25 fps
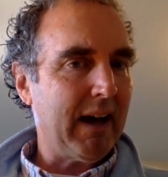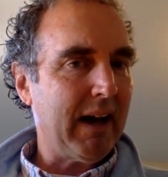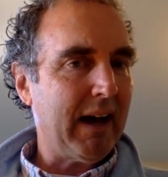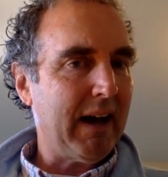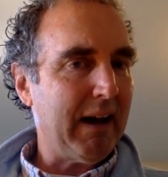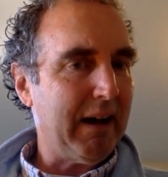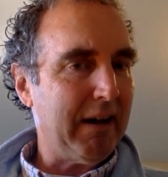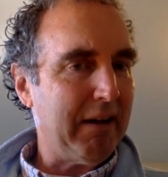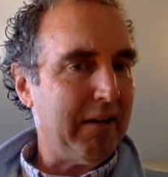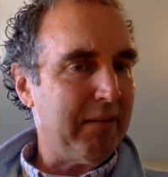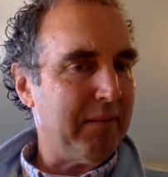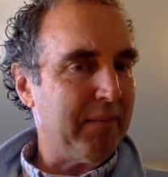
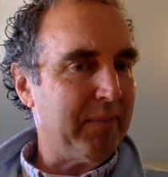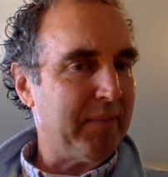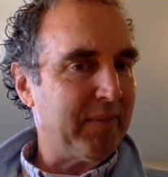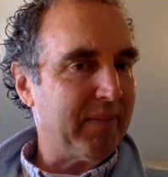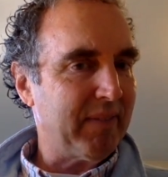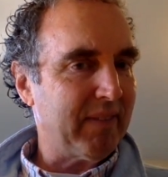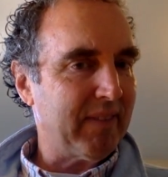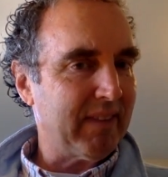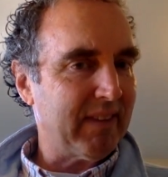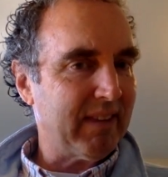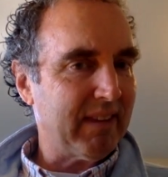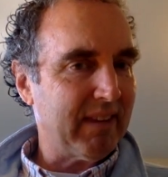Um,
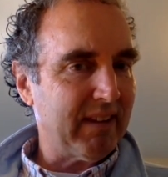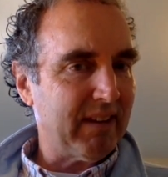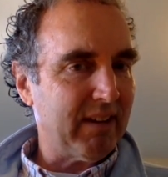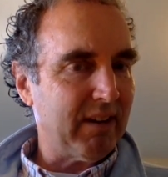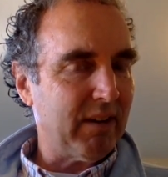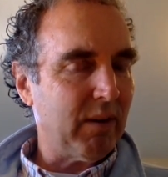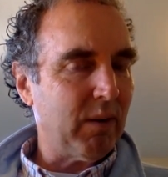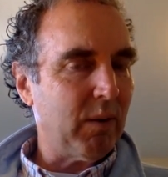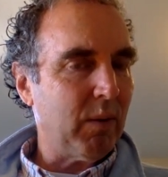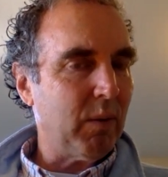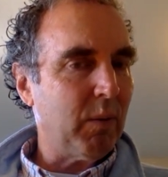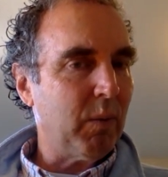
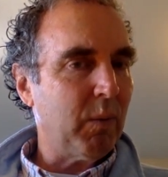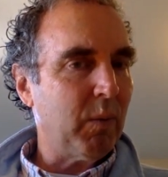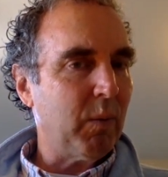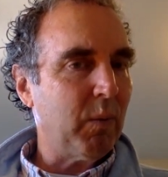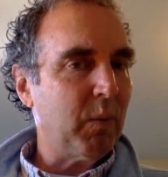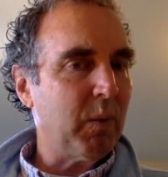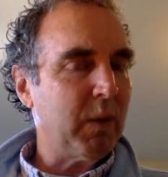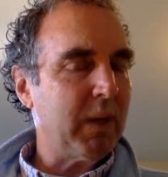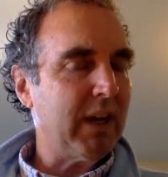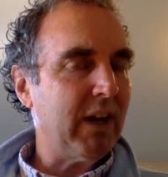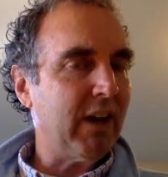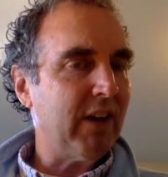
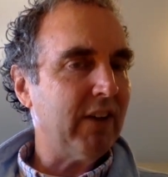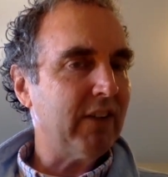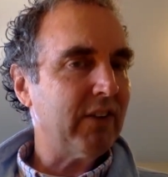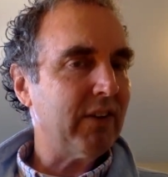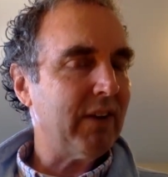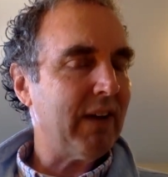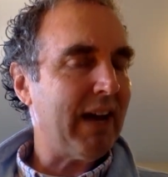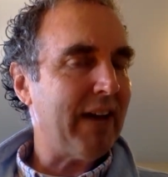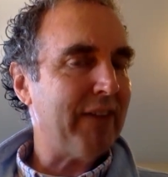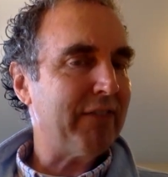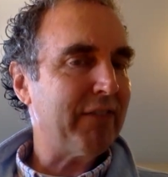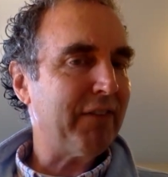we
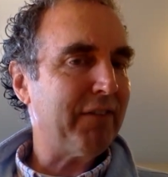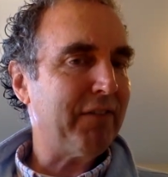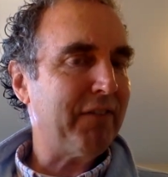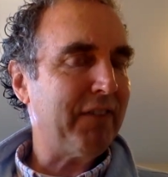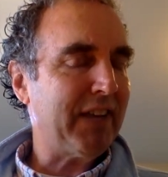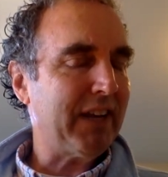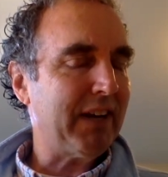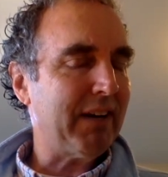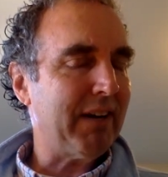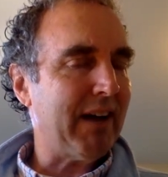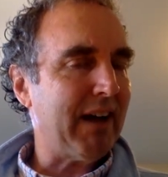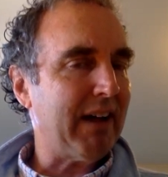also have to
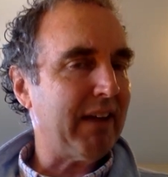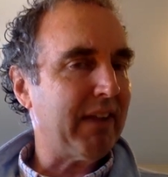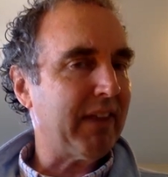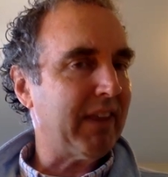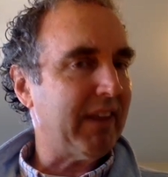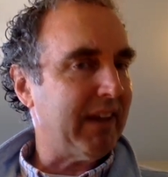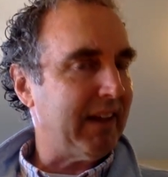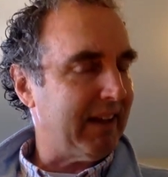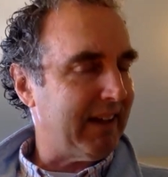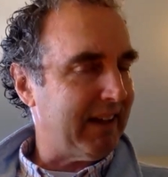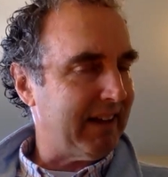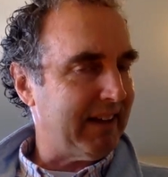figure out
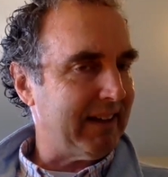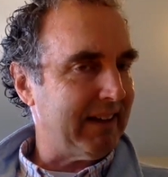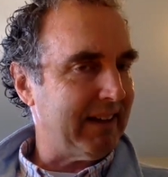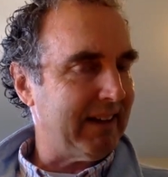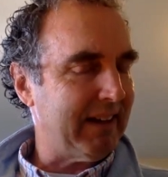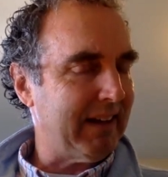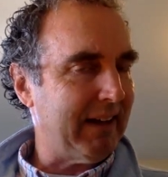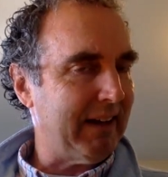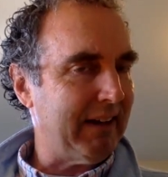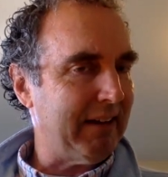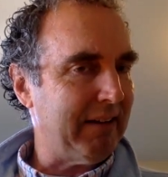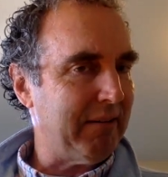the,
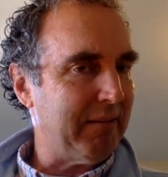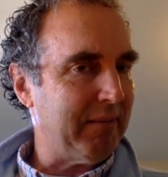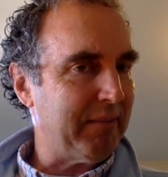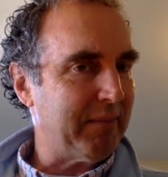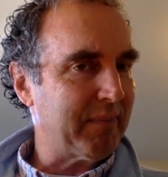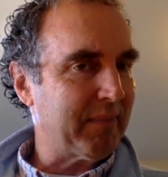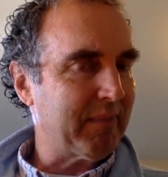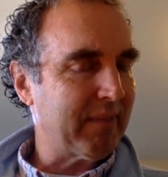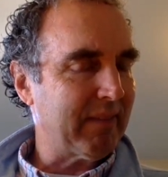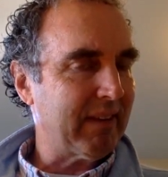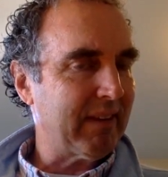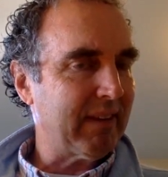
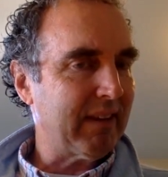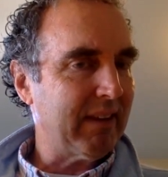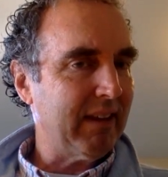um,